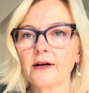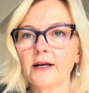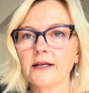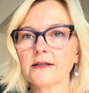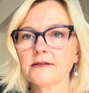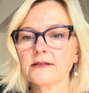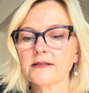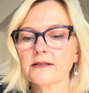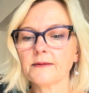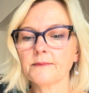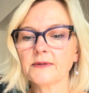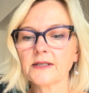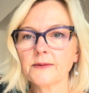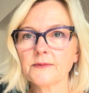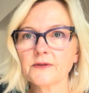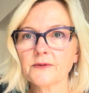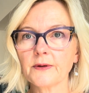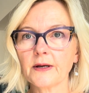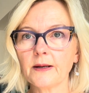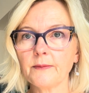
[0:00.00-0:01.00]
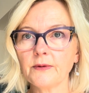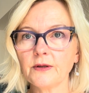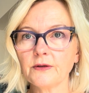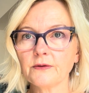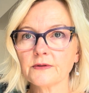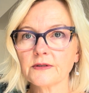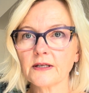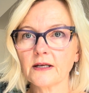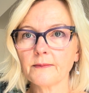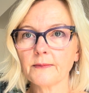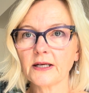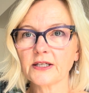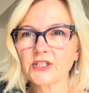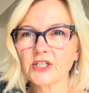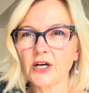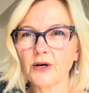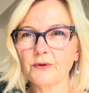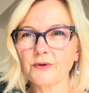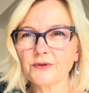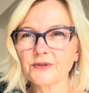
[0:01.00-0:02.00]
and sometimes when I'm using my
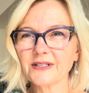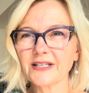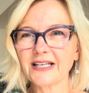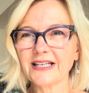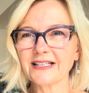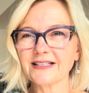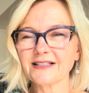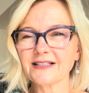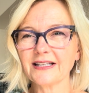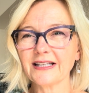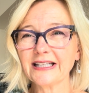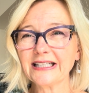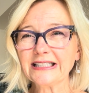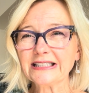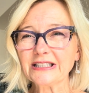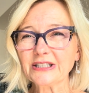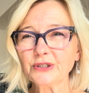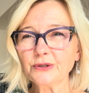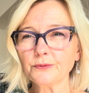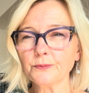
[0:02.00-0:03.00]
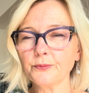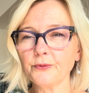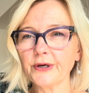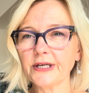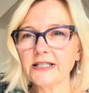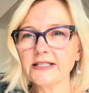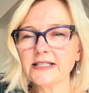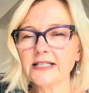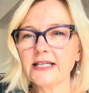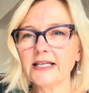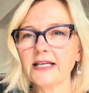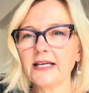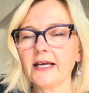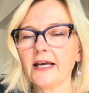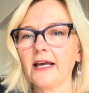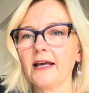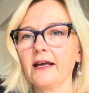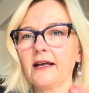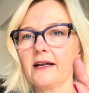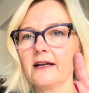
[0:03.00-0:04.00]
chow glues, they get a little too pointy,
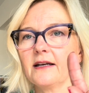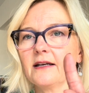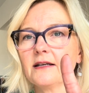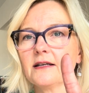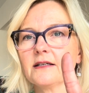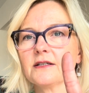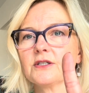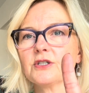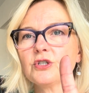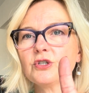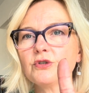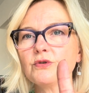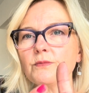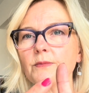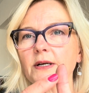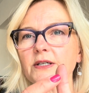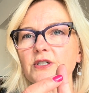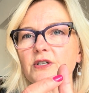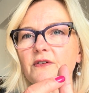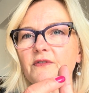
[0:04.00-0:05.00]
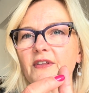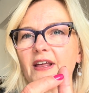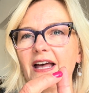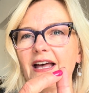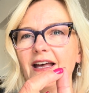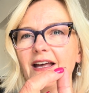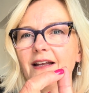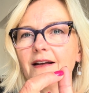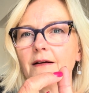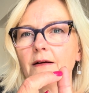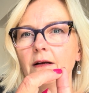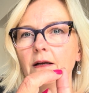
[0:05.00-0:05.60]
and too much of that